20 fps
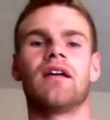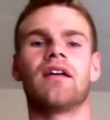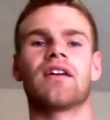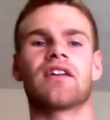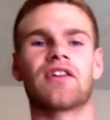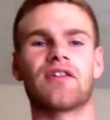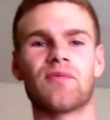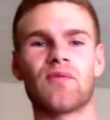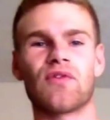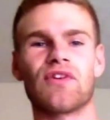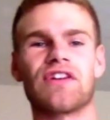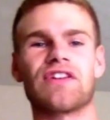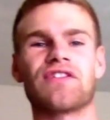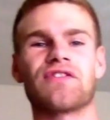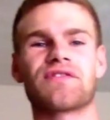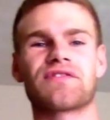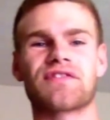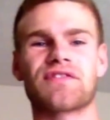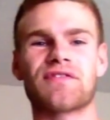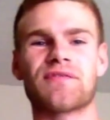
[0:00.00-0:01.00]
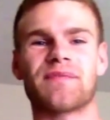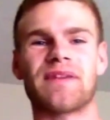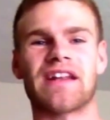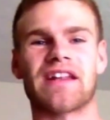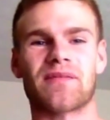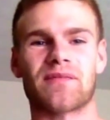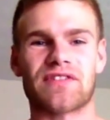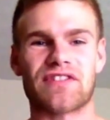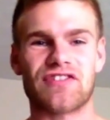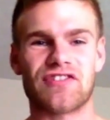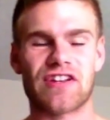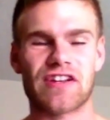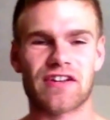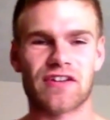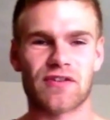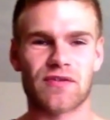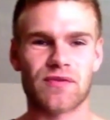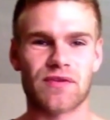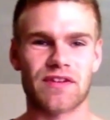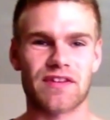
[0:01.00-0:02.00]
Good morning, YouTube. My name is Jake
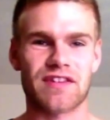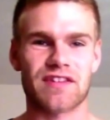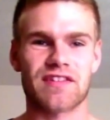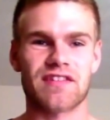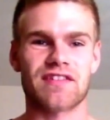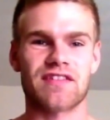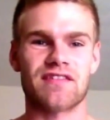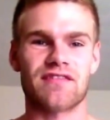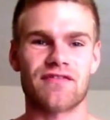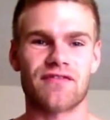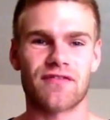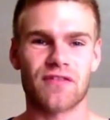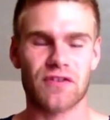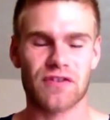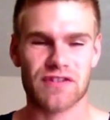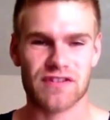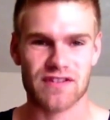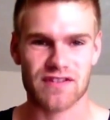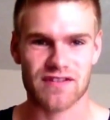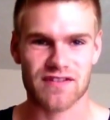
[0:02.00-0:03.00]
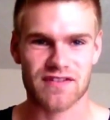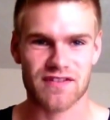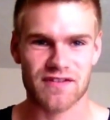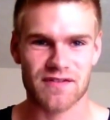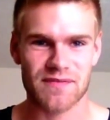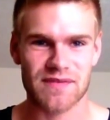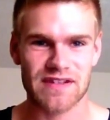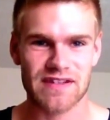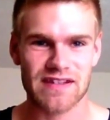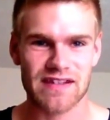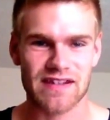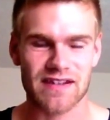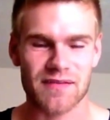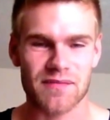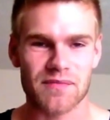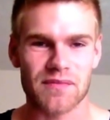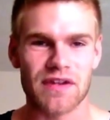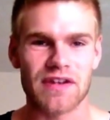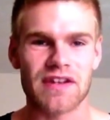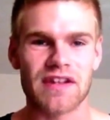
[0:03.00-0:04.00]
Goodwin, and this is the first installment in
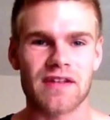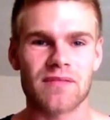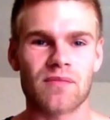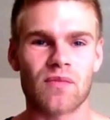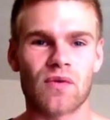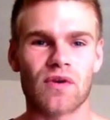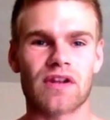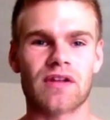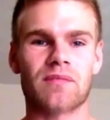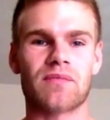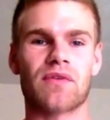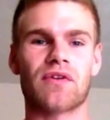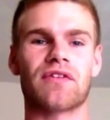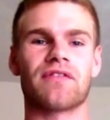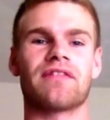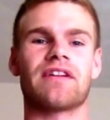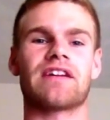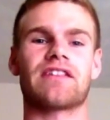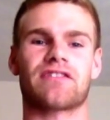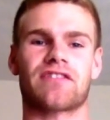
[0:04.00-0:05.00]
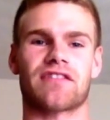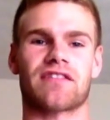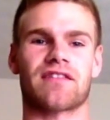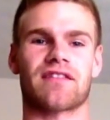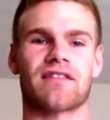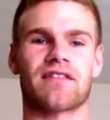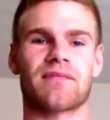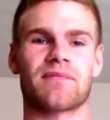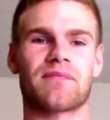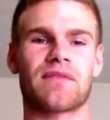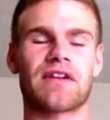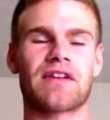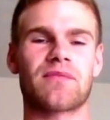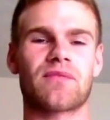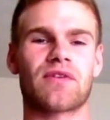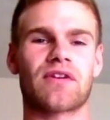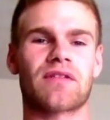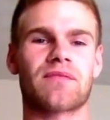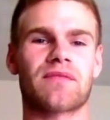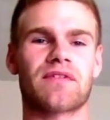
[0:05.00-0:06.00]
Monday Morning Motivation. Monday
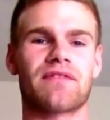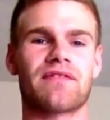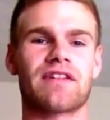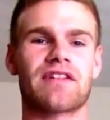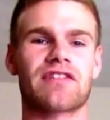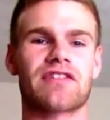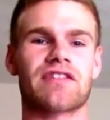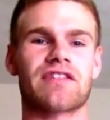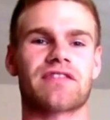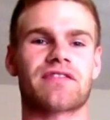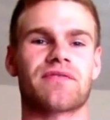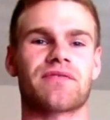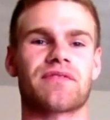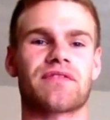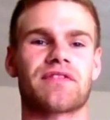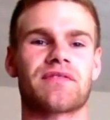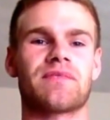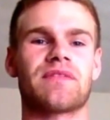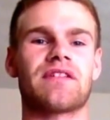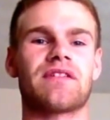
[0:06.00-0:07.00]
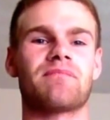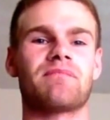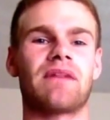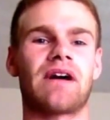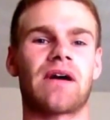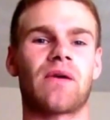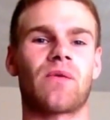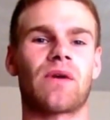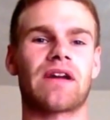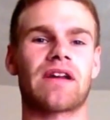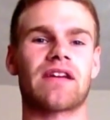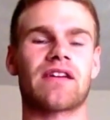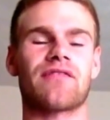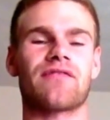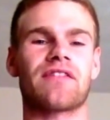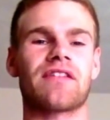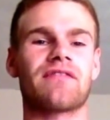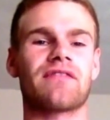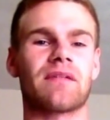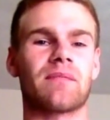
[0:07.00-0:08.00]
Morning Motivation is going to be my way
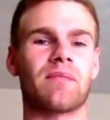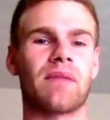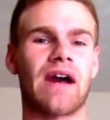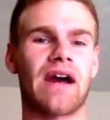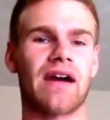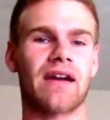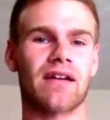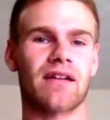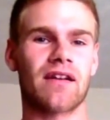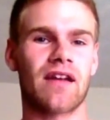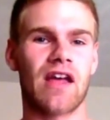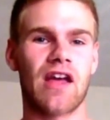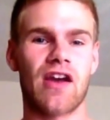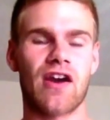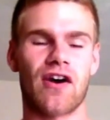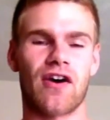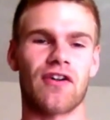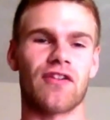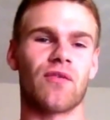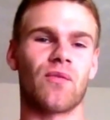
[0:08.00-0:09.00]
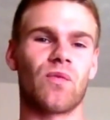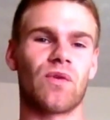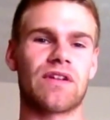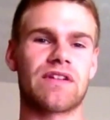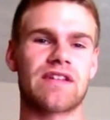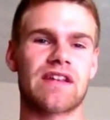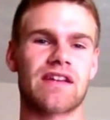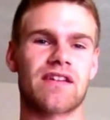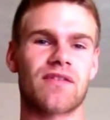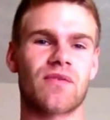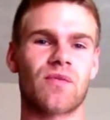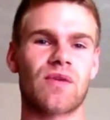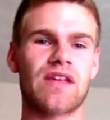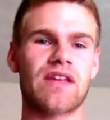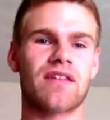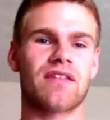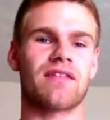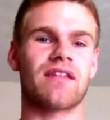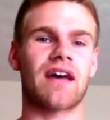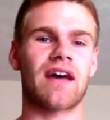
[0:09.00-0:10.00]
of giving back on the one day of the
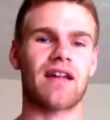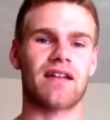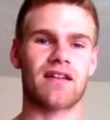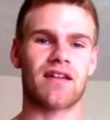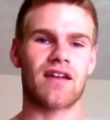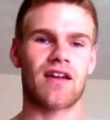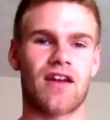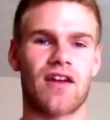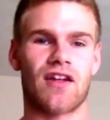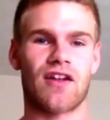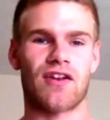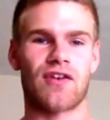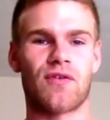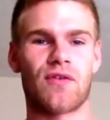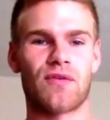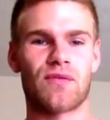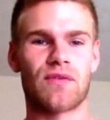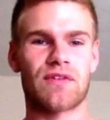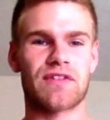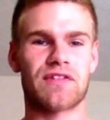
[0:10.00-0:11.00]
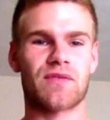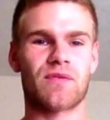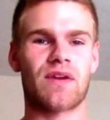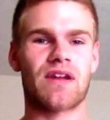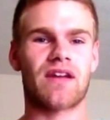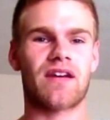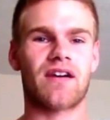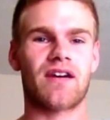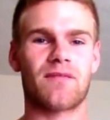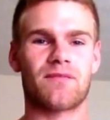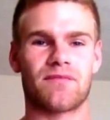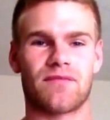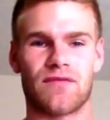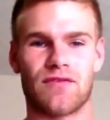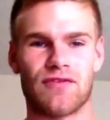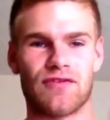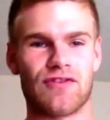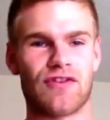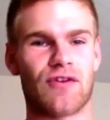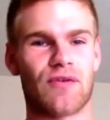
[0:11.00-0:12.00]
week that no one wants to wake up,
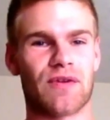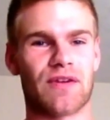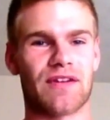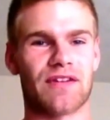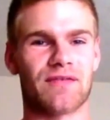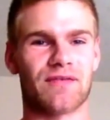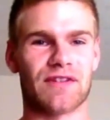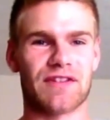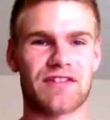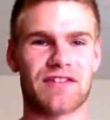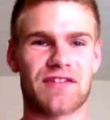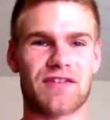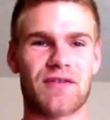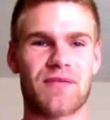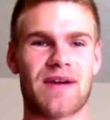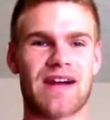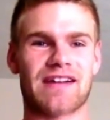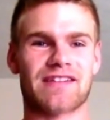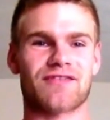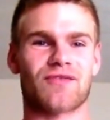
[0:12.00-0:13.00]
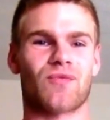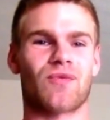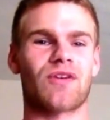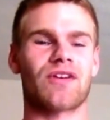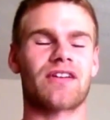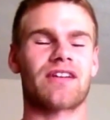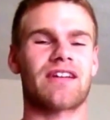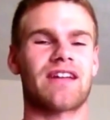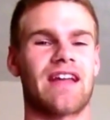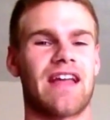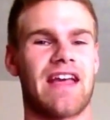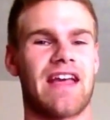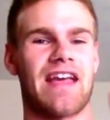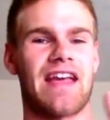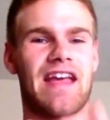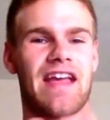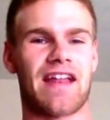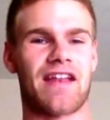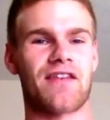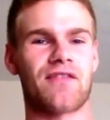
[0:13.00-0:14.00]
no one wants to go back to work,
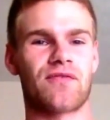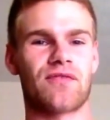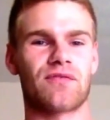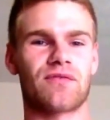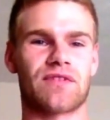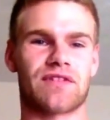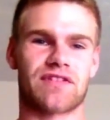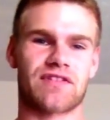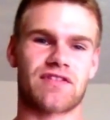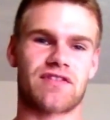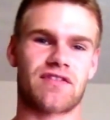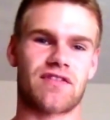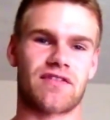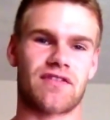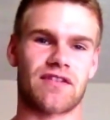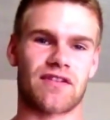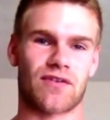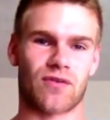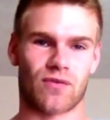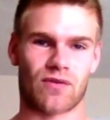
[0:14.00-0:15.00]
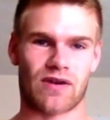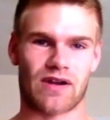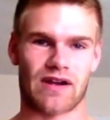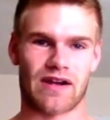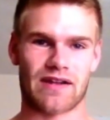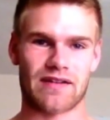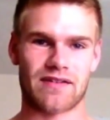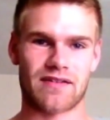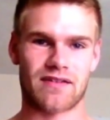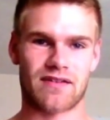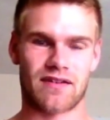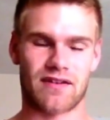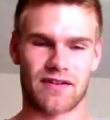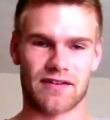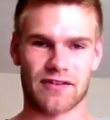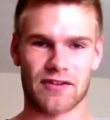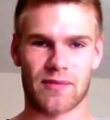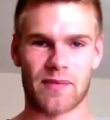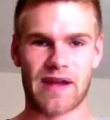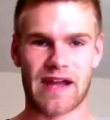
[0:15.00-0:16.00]
and no one wants to start their grind
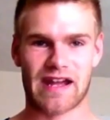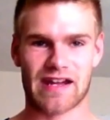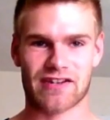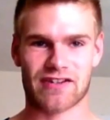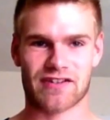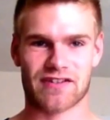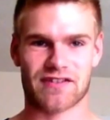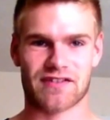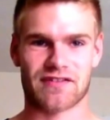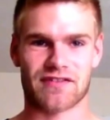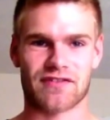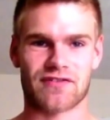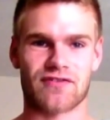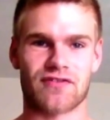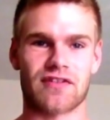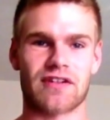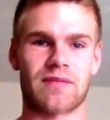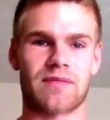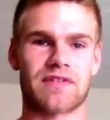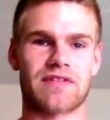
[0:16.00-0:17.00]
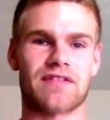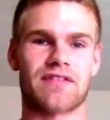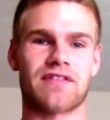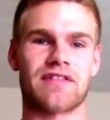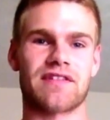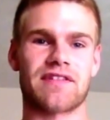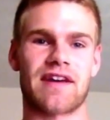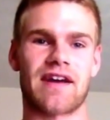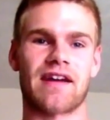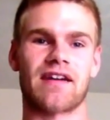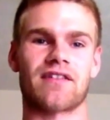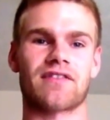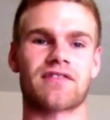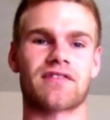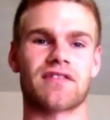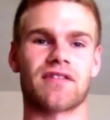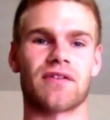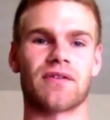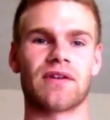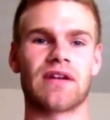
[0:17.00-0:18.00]
on their passions and their dreams and their desires.
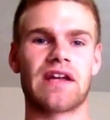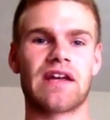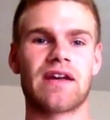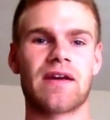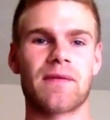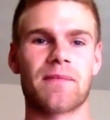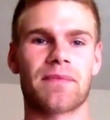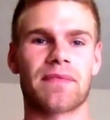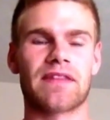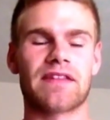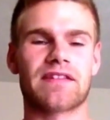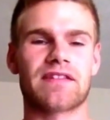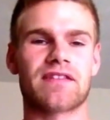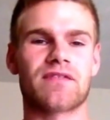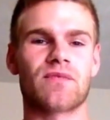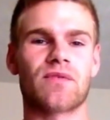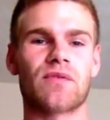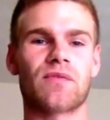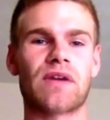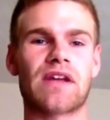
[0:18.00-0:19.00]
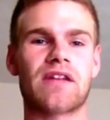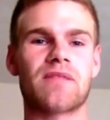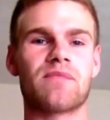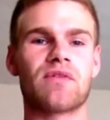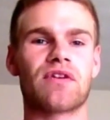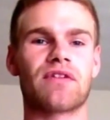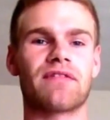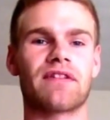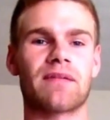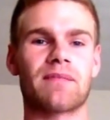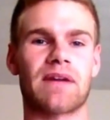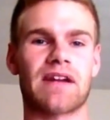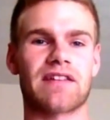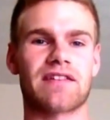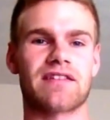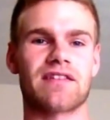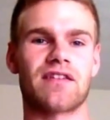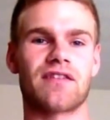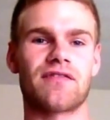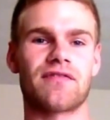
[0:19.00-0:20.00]
So this is one way to motivate
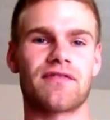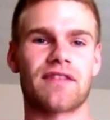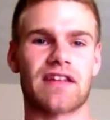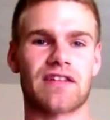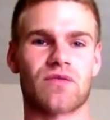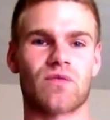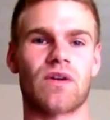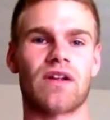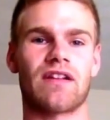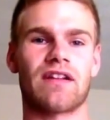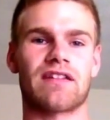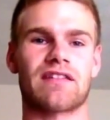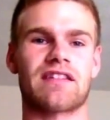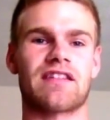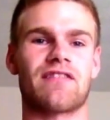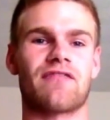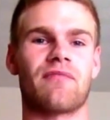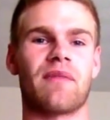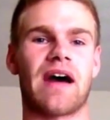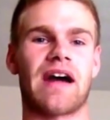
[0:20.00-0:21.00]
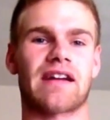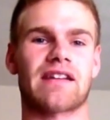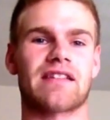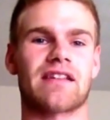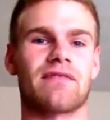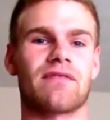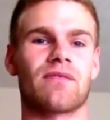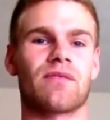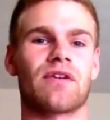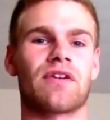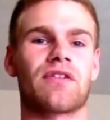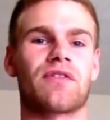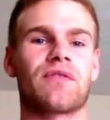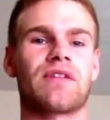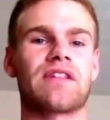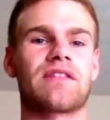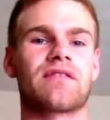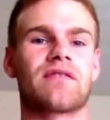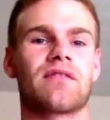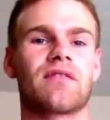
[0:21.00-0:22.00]
myself as well as give back to everyone who
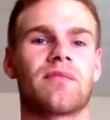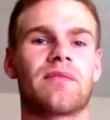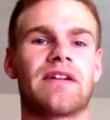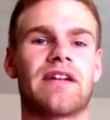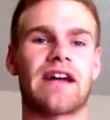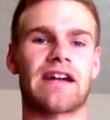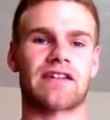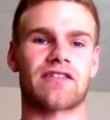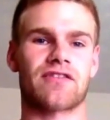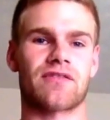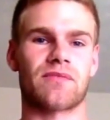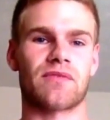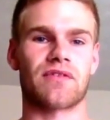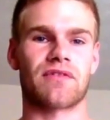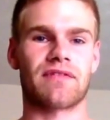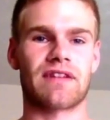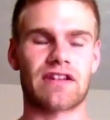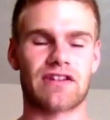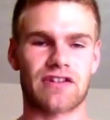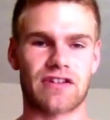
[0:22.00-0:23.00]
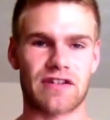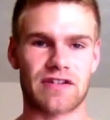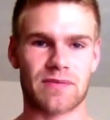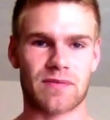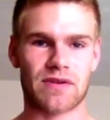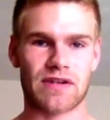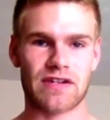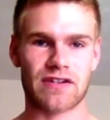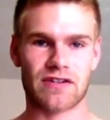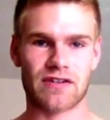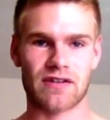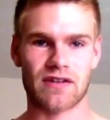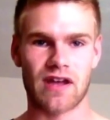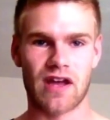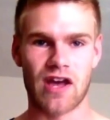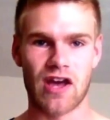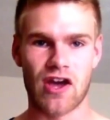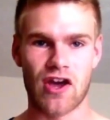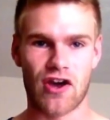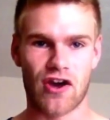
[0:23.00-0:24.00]
needs a little bit of extra motivation and inspiration
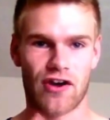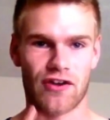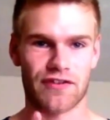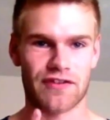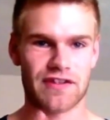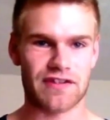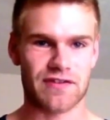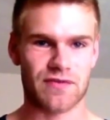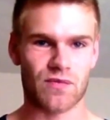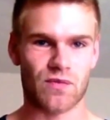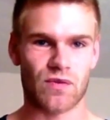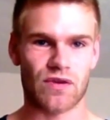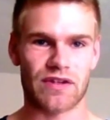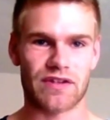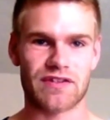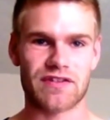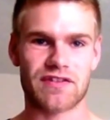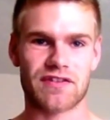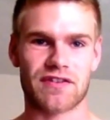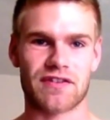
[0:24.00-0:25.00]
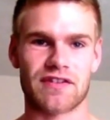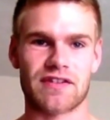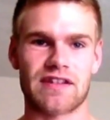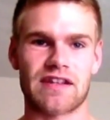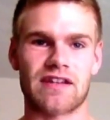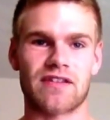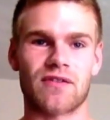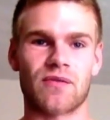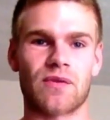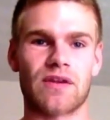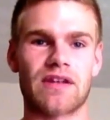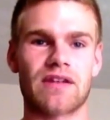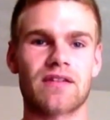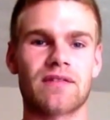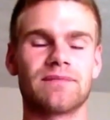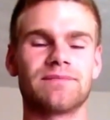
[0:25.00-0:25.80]
on this one certain day of the week.